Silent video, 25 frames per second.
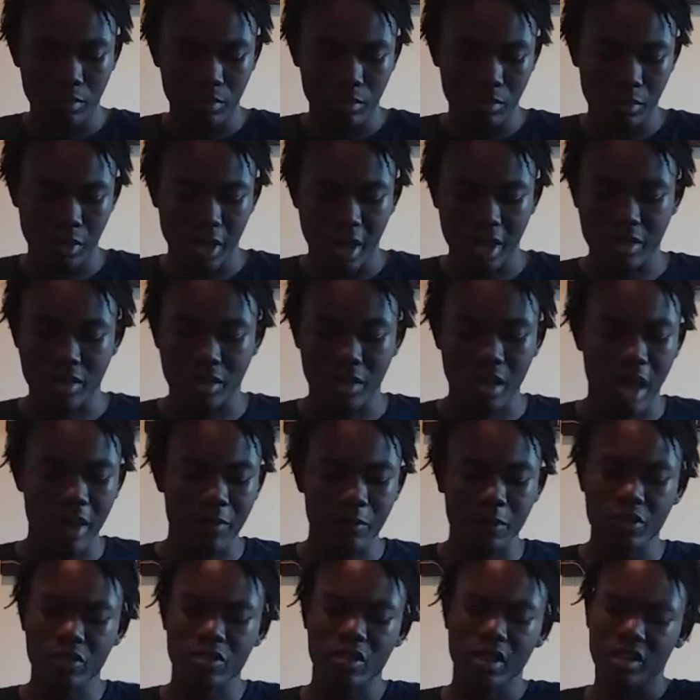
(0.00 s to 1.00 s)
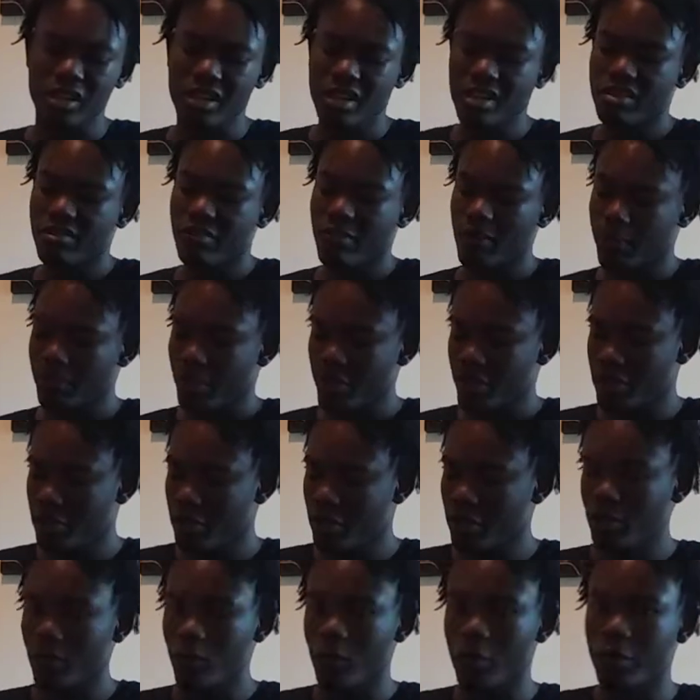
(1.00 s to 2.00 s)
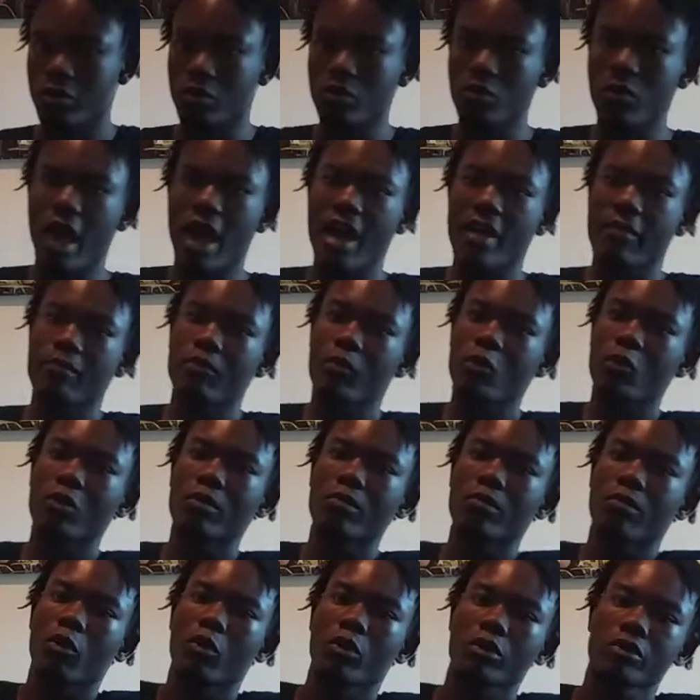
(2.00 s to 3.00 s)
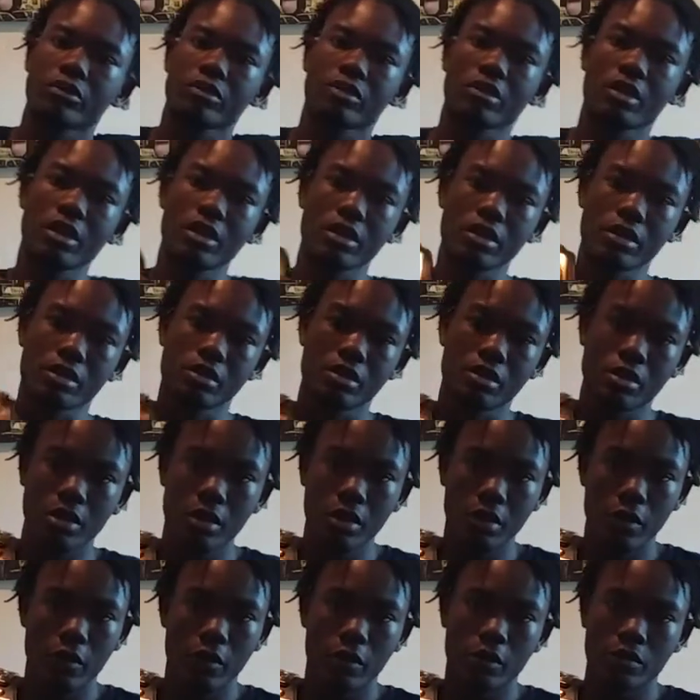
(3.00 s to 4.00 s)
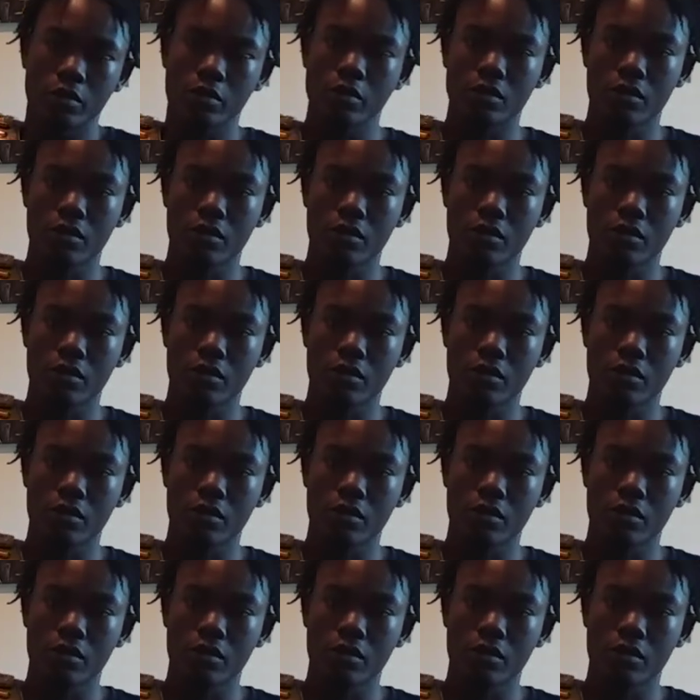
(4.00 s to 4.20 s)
less, I wouldn't say less of a budget, or you have more important things to